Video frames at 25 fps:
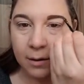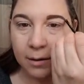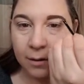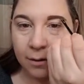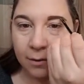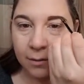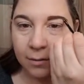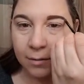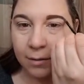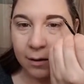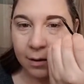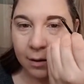
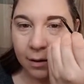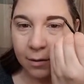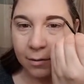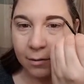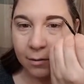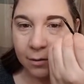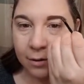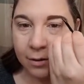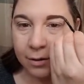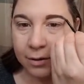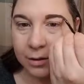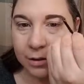Here we go.
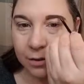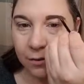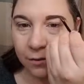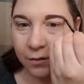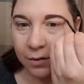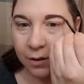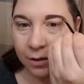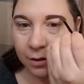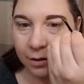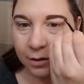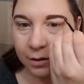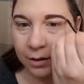We're just
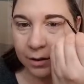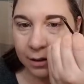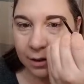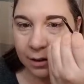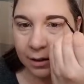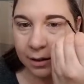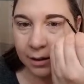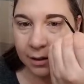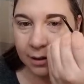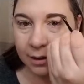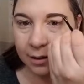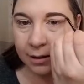filling it
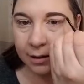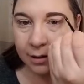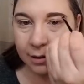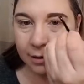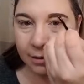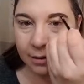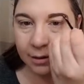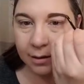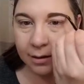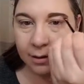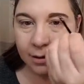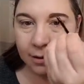
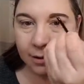in.